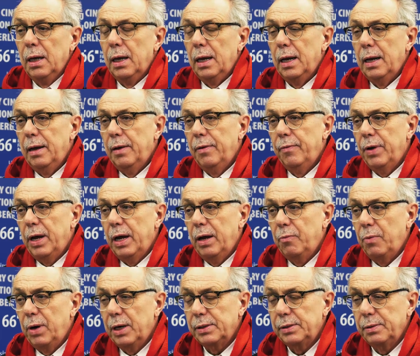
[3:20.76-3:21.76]

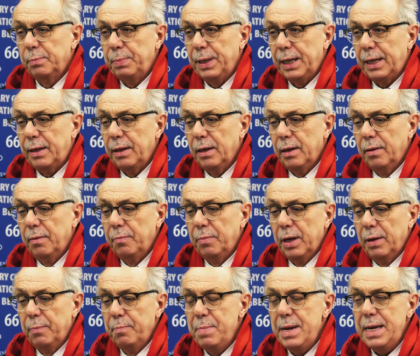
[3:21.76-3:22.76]
where the big
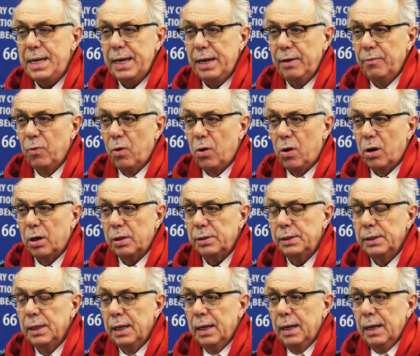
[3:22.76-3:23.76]
meeting
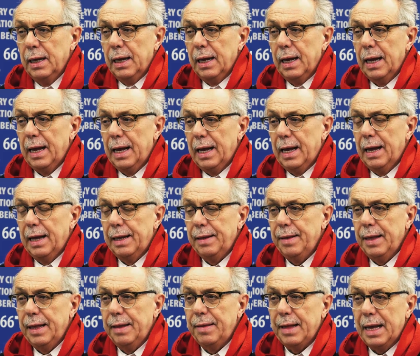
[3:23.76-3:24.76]
was,
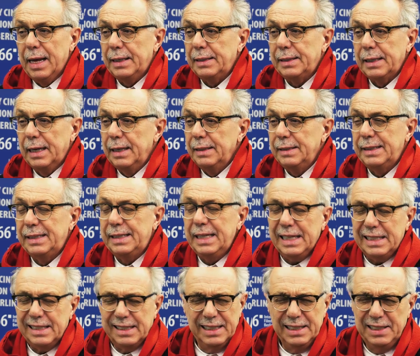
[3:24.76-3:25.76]
that
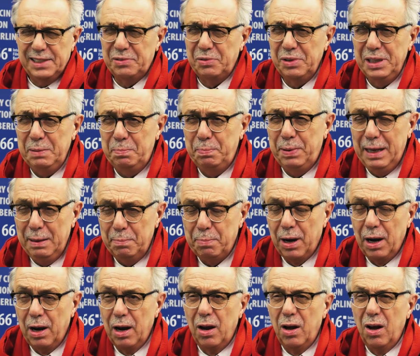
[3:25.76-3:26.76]
63
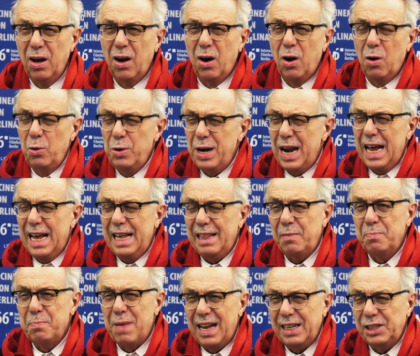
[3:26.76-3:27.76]
people own
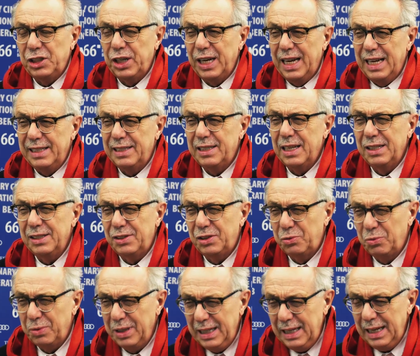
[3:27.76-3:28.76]
as much as
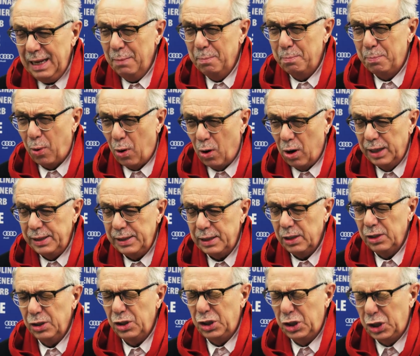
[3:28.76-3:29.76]

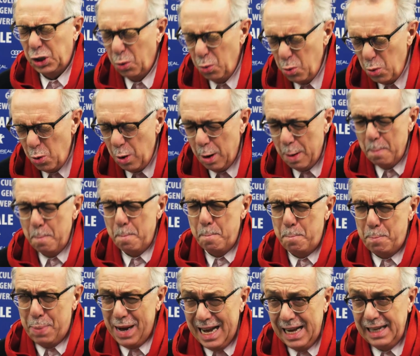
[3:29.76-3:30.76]
3.2
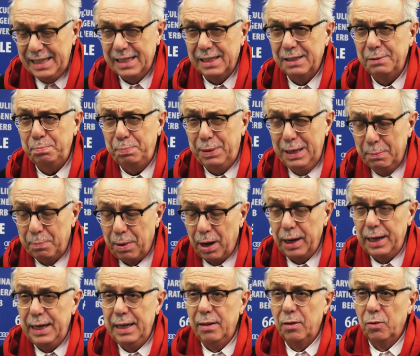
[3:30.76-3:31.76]
billion
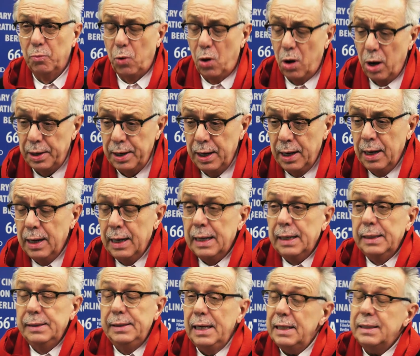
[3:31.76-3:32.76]
people in the world.
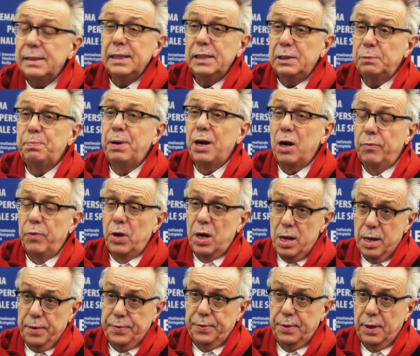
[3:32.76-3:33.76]
This is
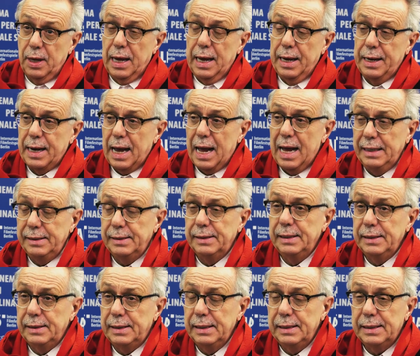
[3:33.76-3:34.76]
perverse, and I
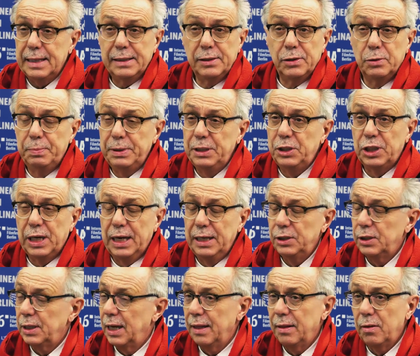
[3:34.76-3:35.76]
think this has to be
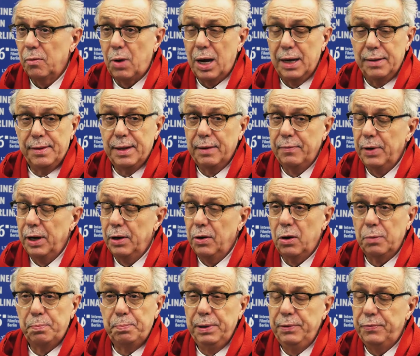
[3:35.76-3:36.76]
changed. Otherwise, there will
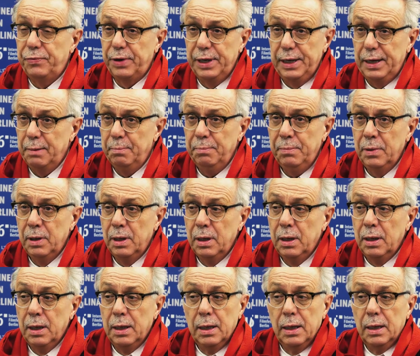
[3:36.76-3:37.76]
not be freedom.
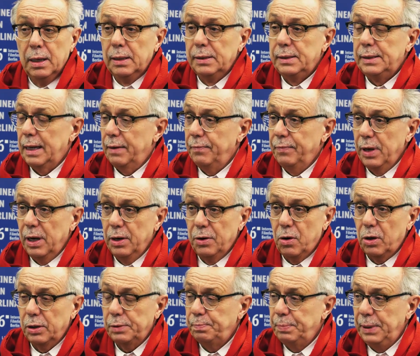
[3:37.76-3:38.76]
There will
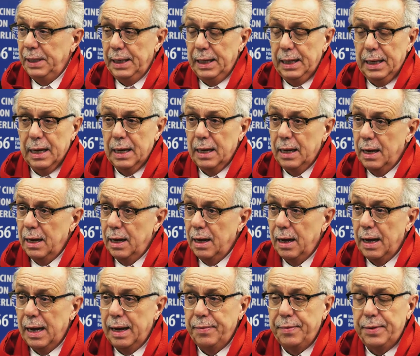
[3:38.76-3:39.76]
not be
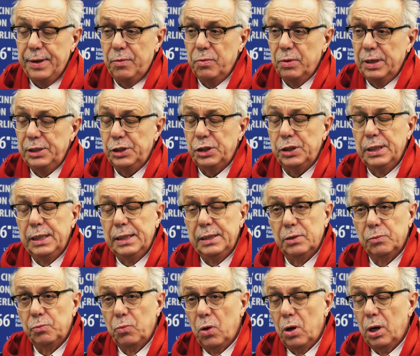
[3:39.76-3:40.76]
a situation in
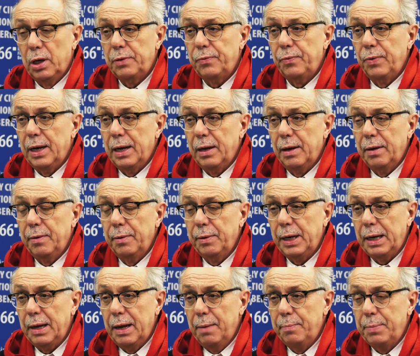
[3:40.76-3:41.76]
the world where
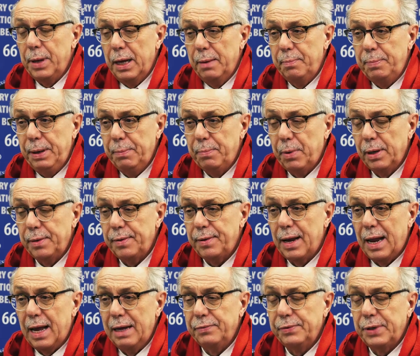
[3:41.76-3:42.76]
a people's
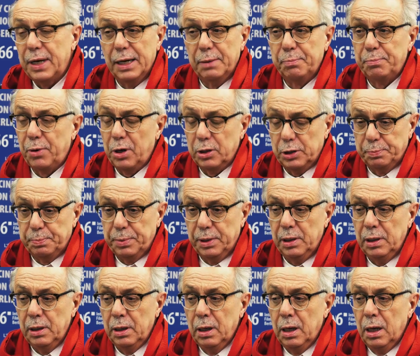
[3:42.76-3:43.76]
life can
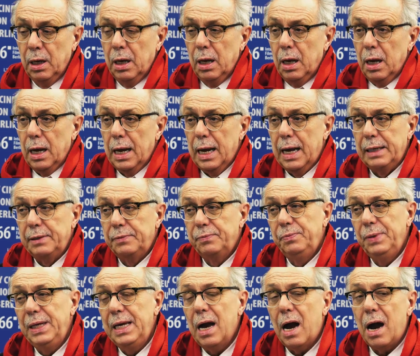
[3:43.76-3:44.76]
prosper. And
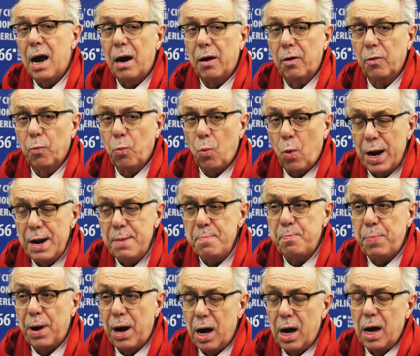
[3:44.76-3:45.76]
we are one
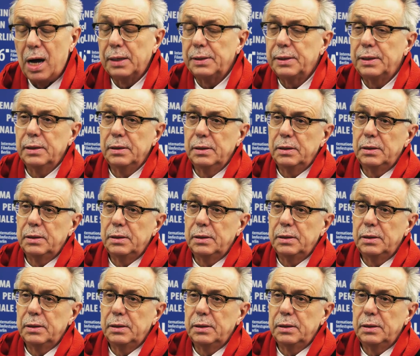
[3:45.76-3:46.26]
part,